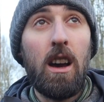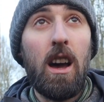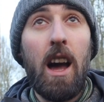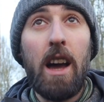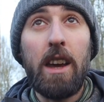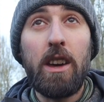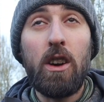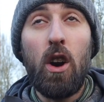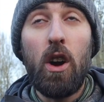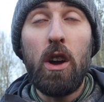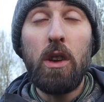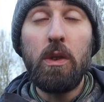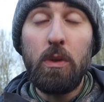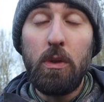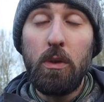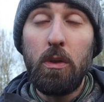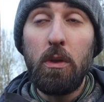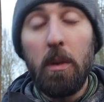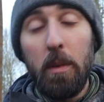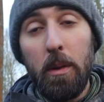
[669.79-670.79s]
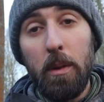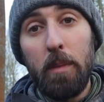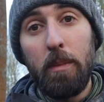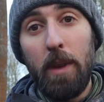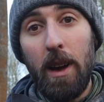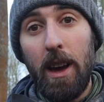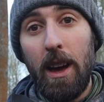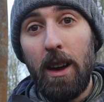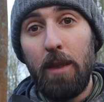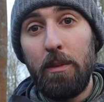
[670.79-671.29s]
I can't even
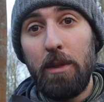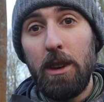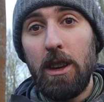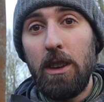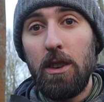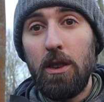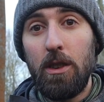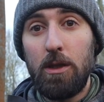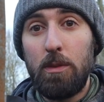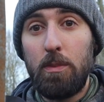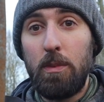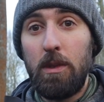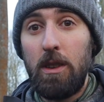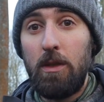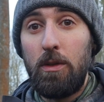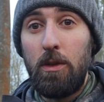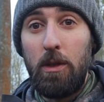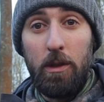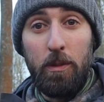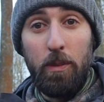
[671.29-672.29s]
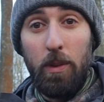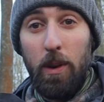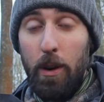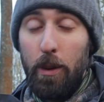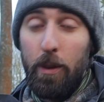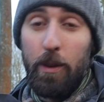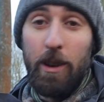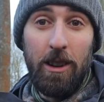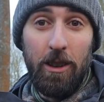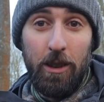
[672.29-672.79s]
remember how many years, but if you
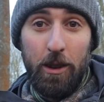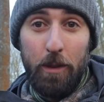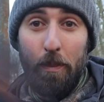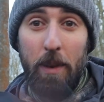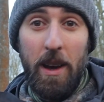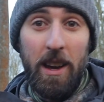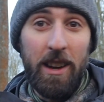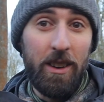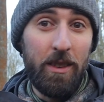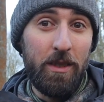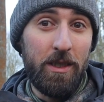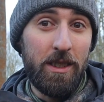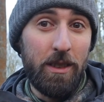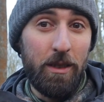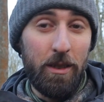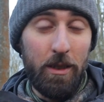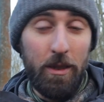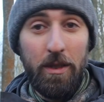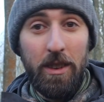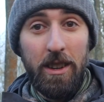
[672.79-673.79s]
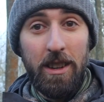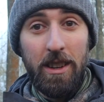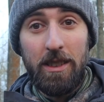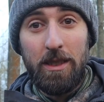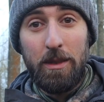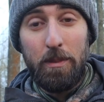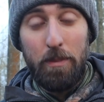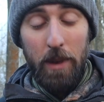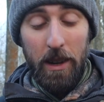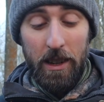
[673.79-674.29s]
probably look back over some of our
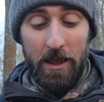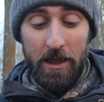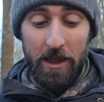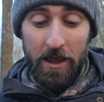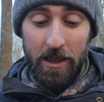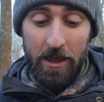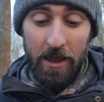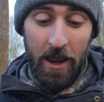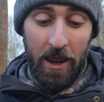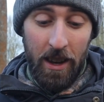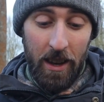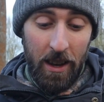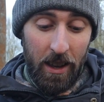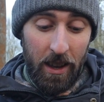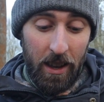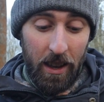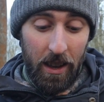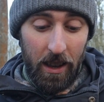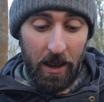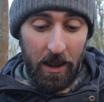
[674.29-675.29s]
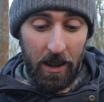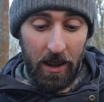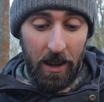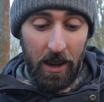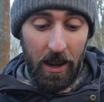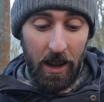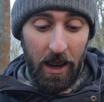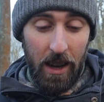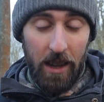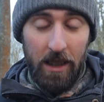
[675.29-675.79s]
videos and pictures,
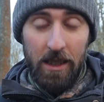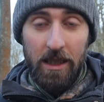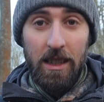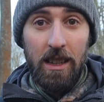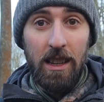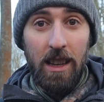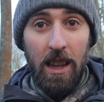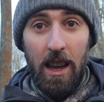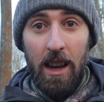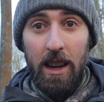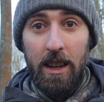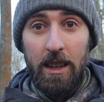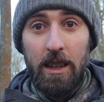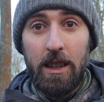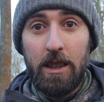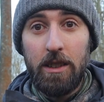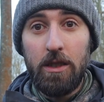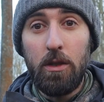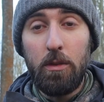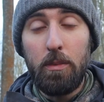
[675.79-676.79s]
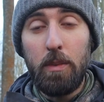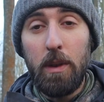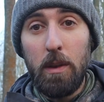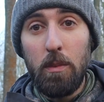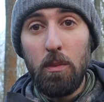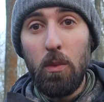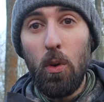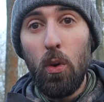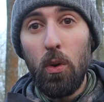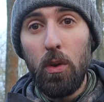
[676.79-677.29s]
it's likely to have
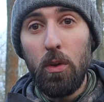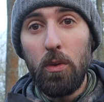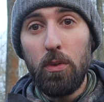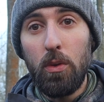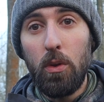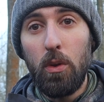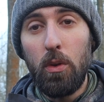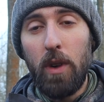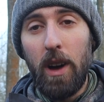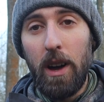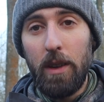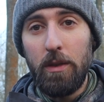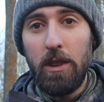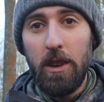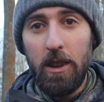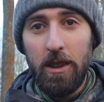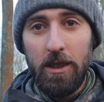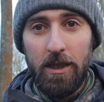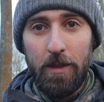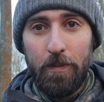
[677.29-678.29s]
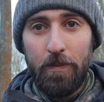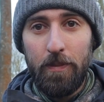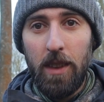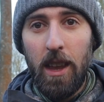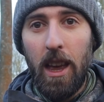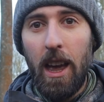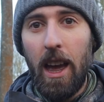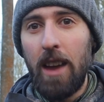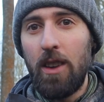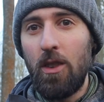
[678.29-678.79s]
been more than 4 or 5 years.
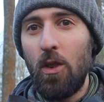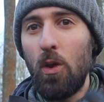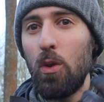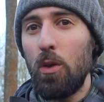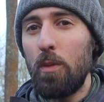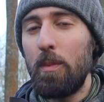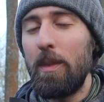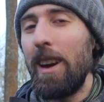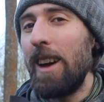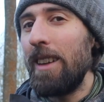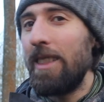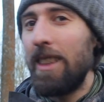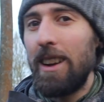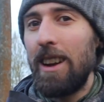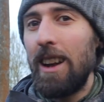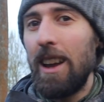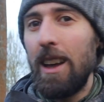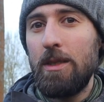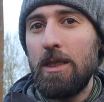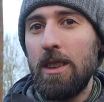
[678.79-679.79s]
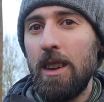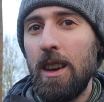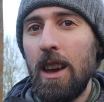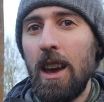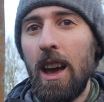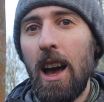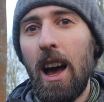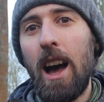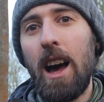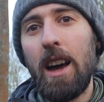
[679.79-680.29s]
And all of my other gloves
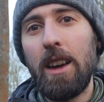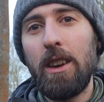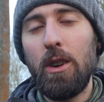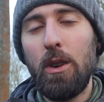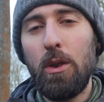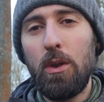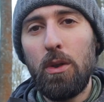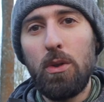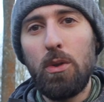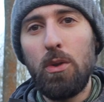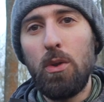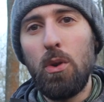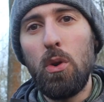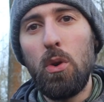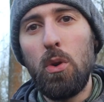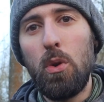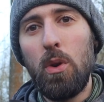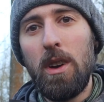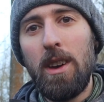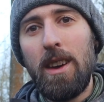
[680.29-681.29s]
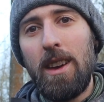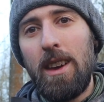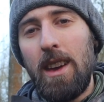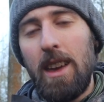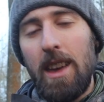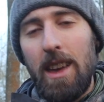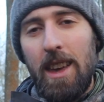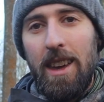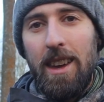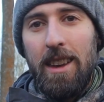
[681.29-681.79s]
I go through
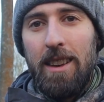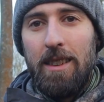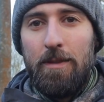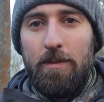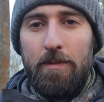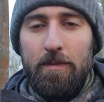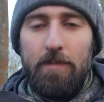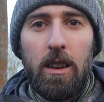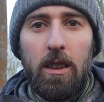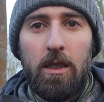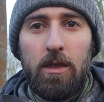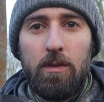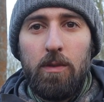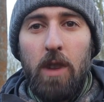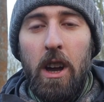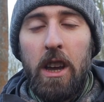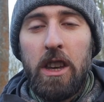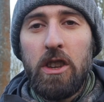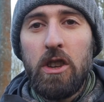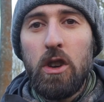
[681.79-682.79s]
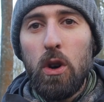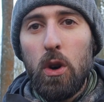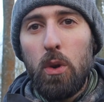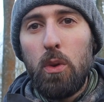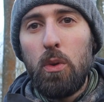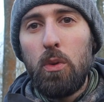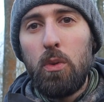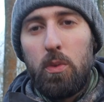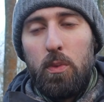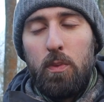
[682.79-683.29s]
in a
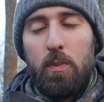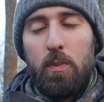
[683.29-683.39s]
year